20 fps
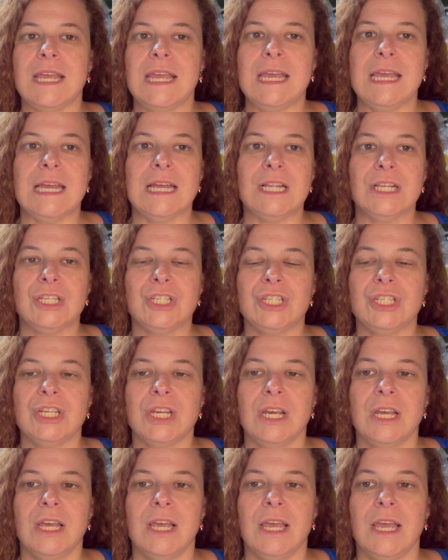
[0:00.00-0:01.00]
inch,
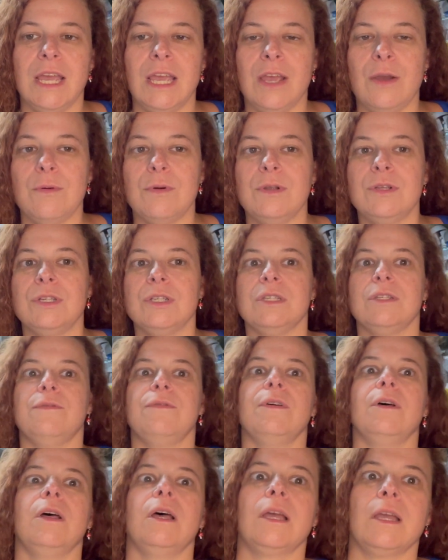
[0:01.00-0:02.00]
it would just
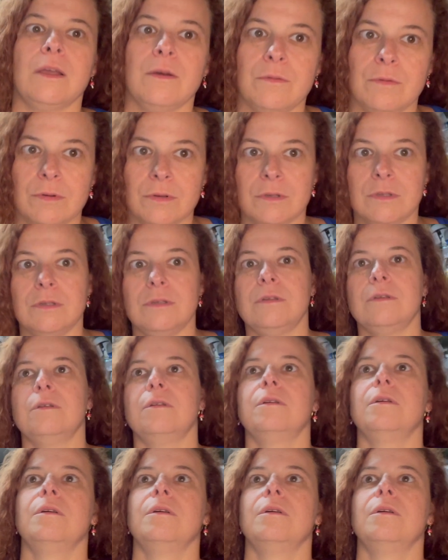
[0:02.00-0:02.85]
feel like it was,